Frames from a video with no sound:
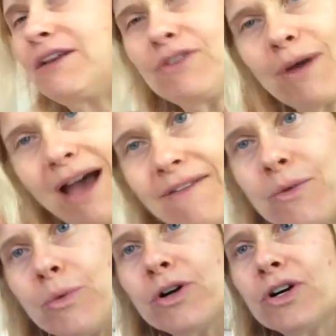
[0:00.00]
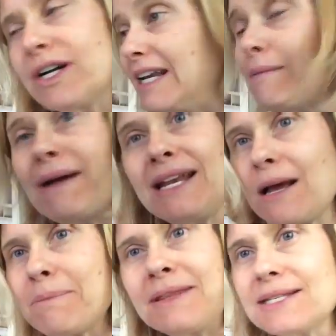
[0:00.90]
if you have a word, and it might
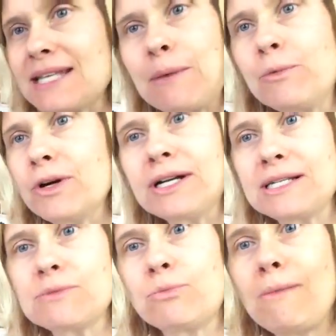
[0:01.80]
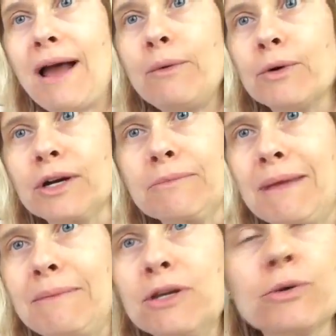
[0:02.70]
not be the same word as my word,
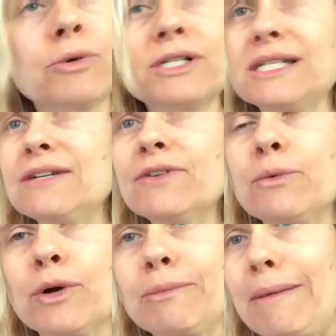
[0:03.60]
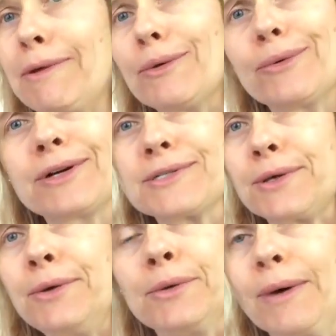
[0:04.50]
maybe your word's a different word, maybe your word is
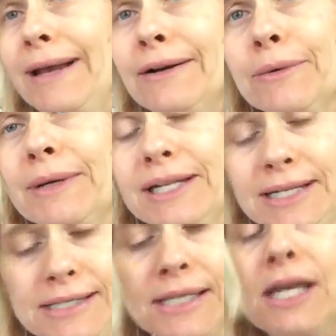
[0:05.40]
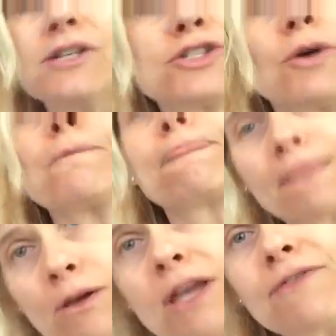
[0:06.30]
who, I don't know what it is. So
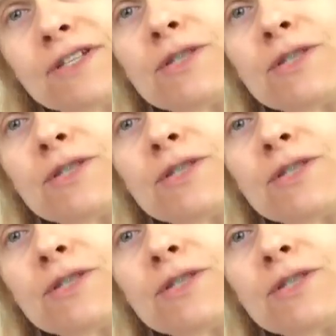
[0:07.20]
if